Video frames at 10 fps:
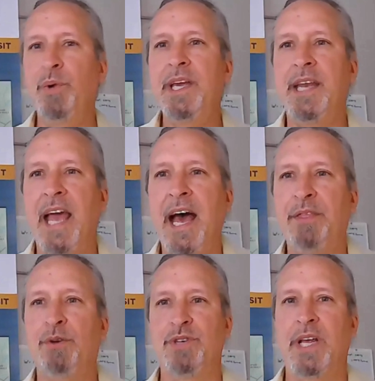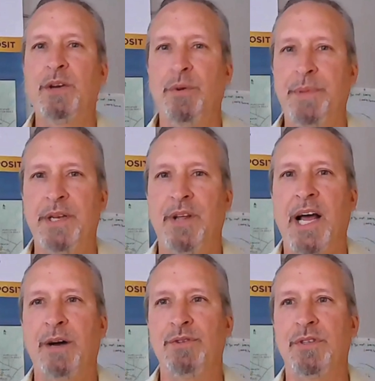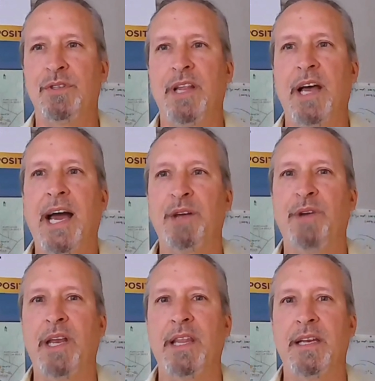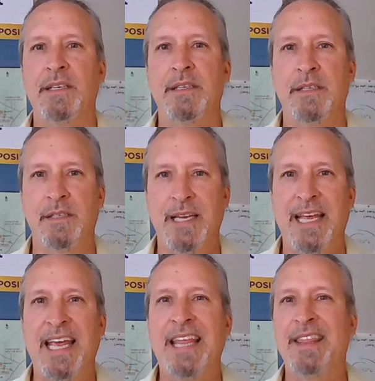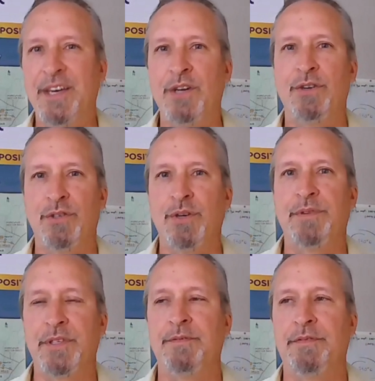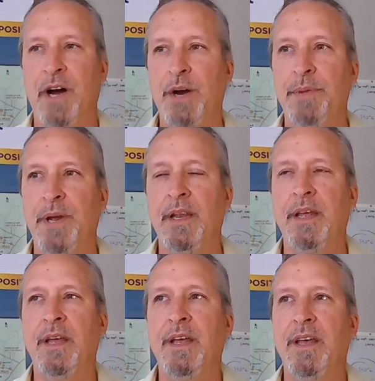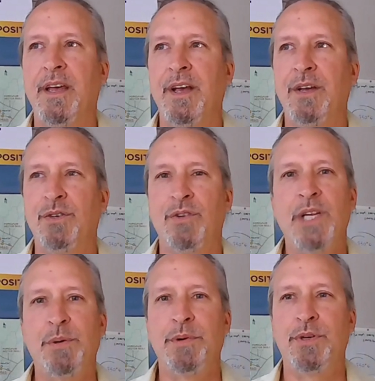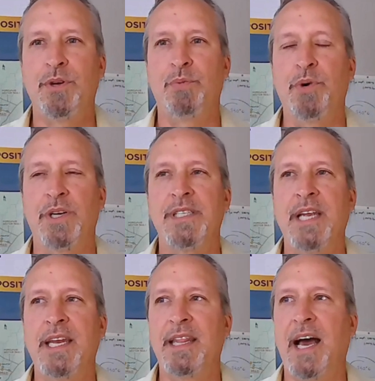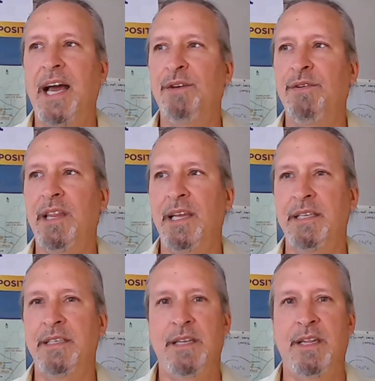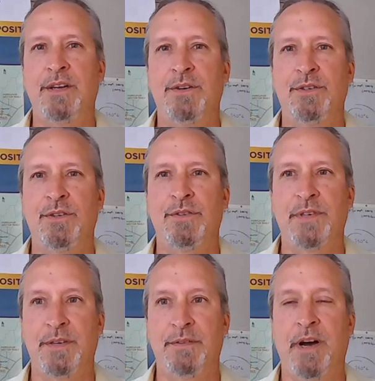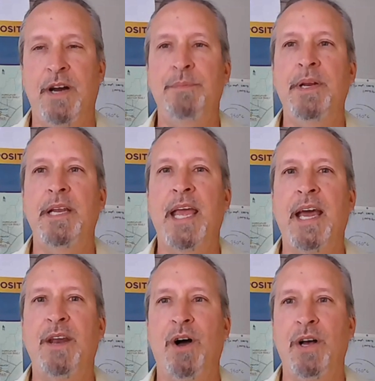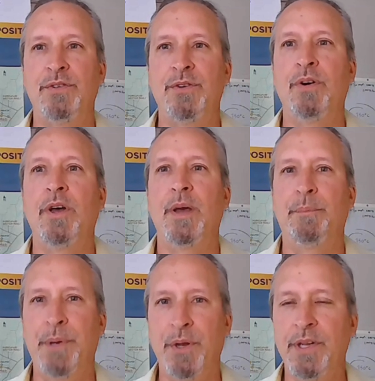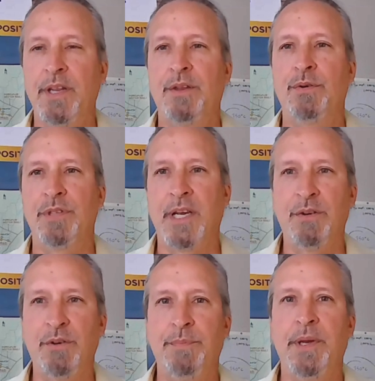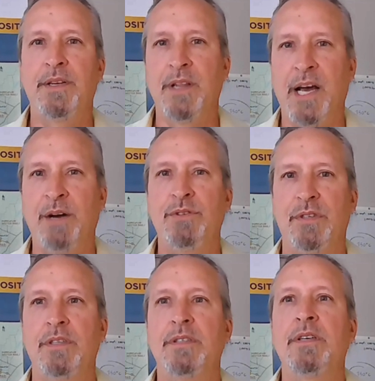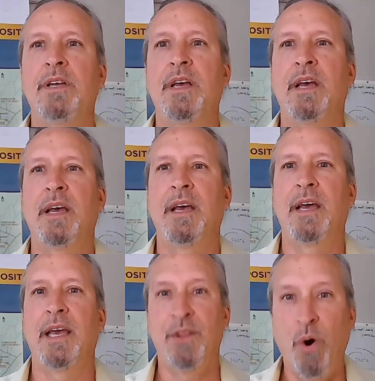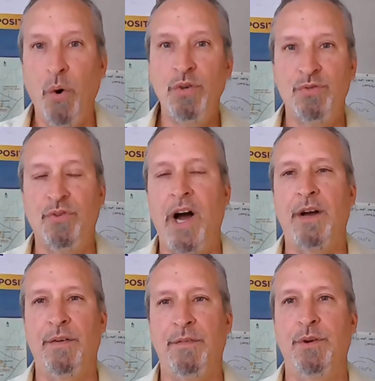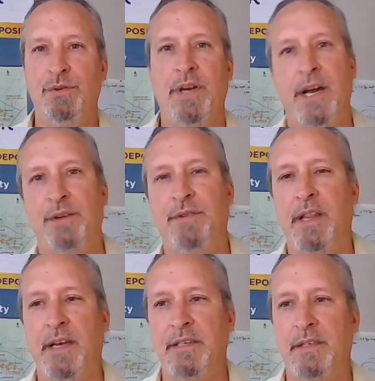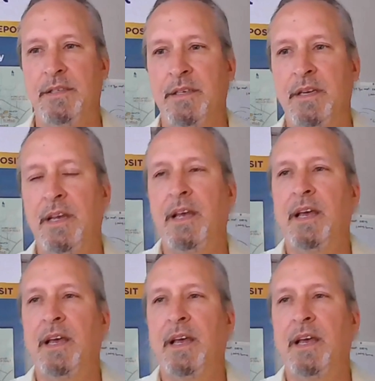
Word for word: we can add those incremental ounces to the high-grade lenses in the near-surface environment. So that's what we're doing. We're extending the high-grade lenses in the near-surface environment and also building those incremental ounces in the host rock of those high-grade lenses.